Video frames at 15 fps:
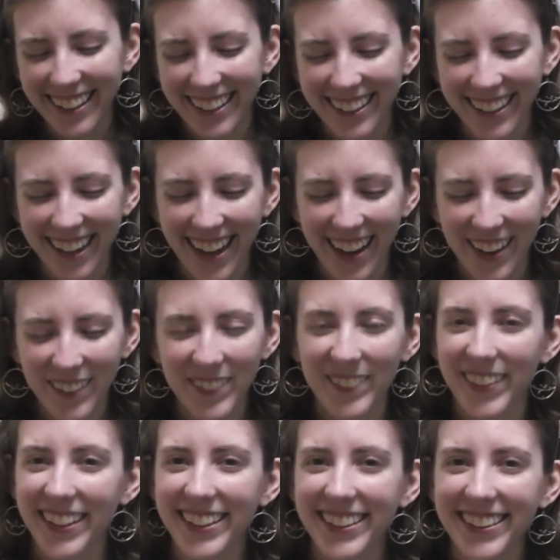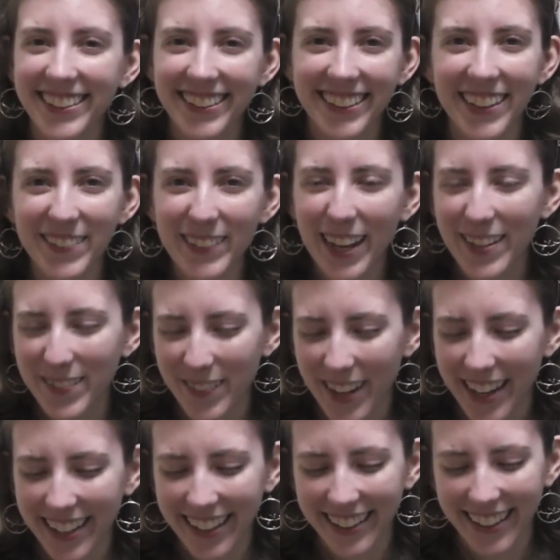yeah, but keep that in
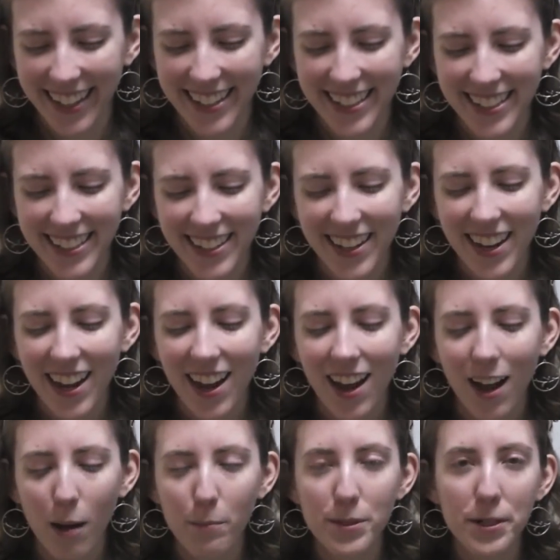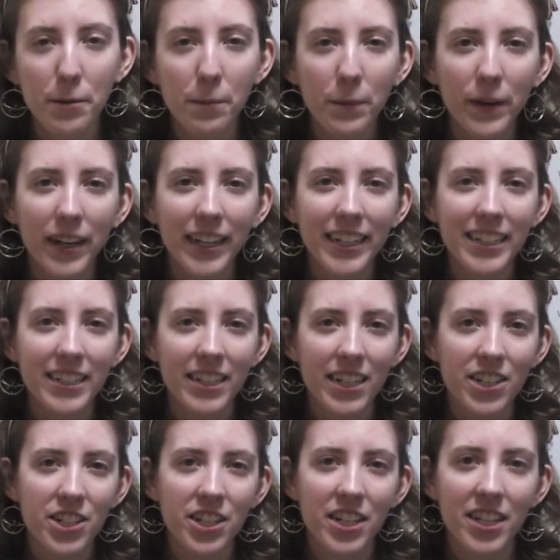mind, I guess. Don't bring any
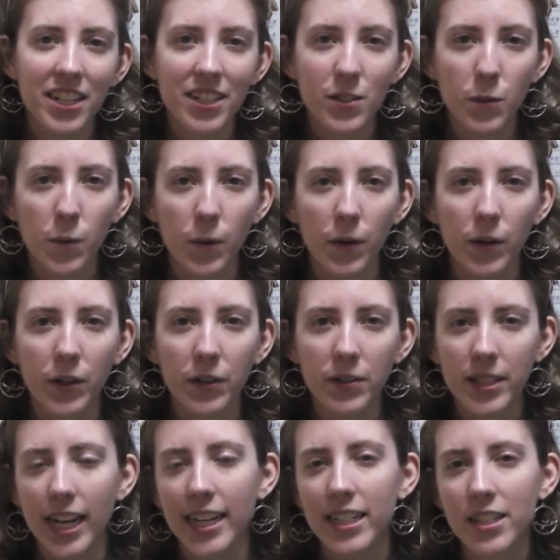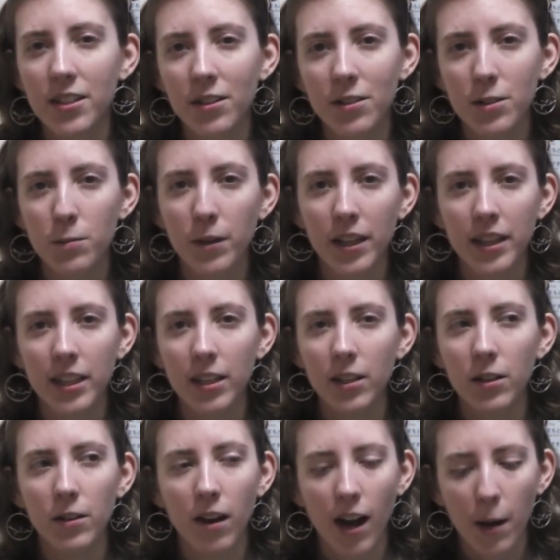dishes or utensils with
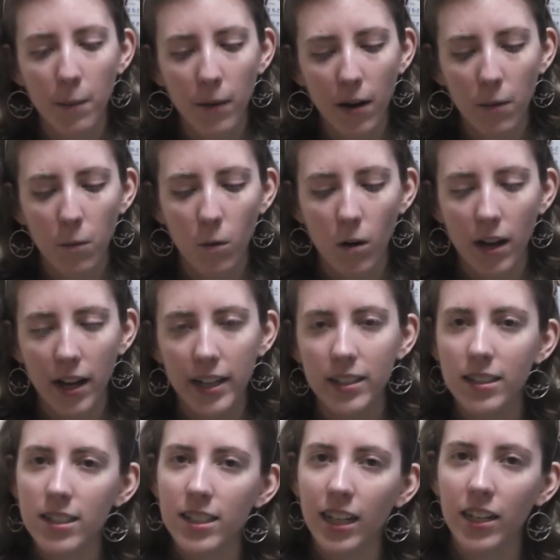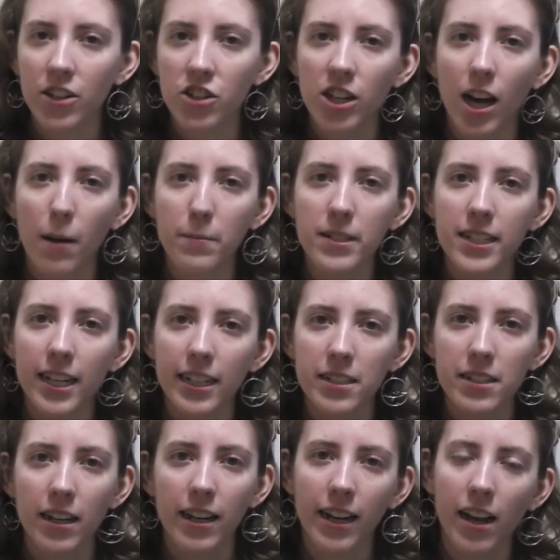you. I brought one set of chopsticks
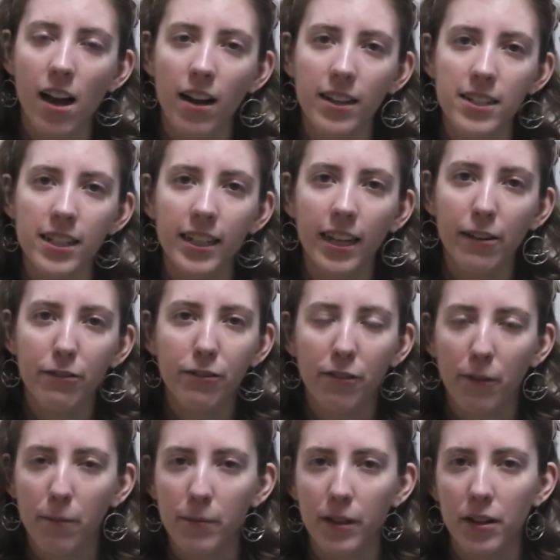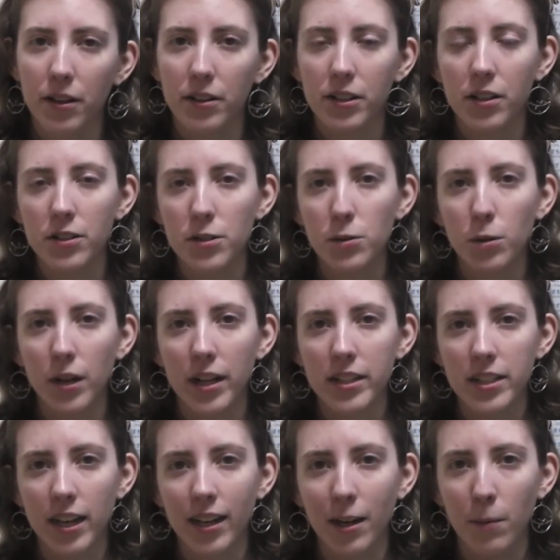that I got as a gift from the school I
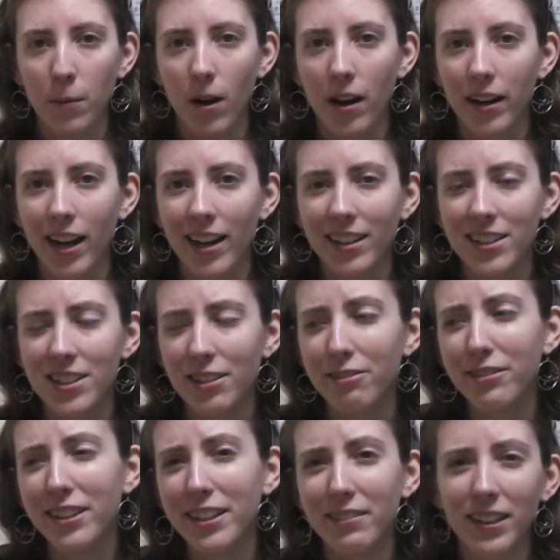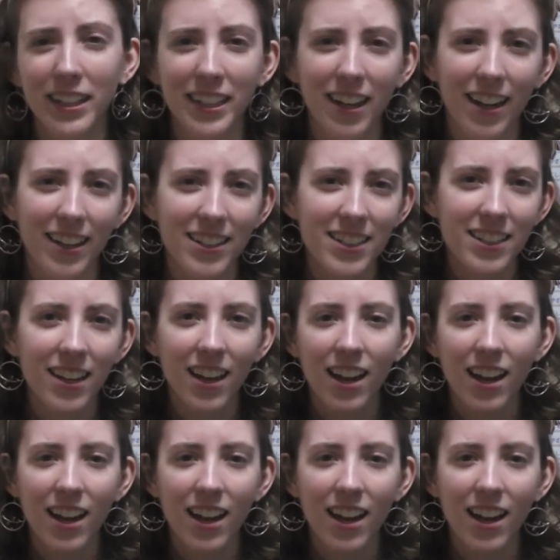studied abroad at, because they're really, really nice.